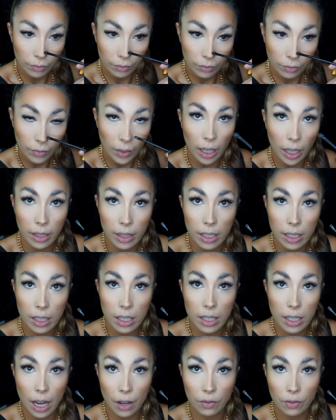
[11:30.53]
Like, this
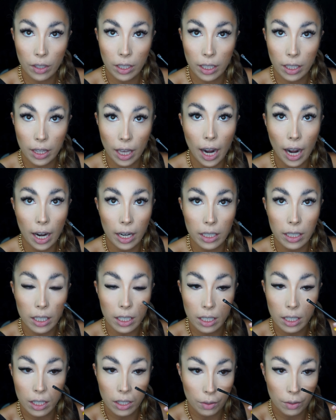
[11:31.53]
is definitely the
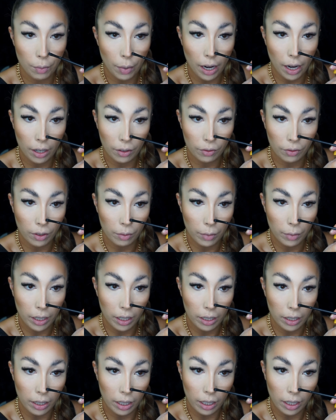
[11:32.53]
hardest part for me,
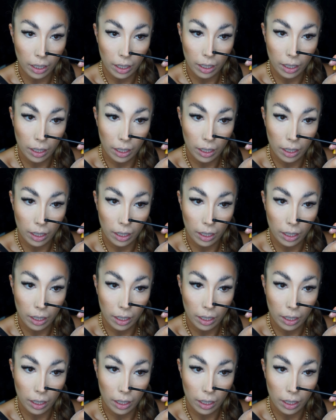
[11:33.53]
I think.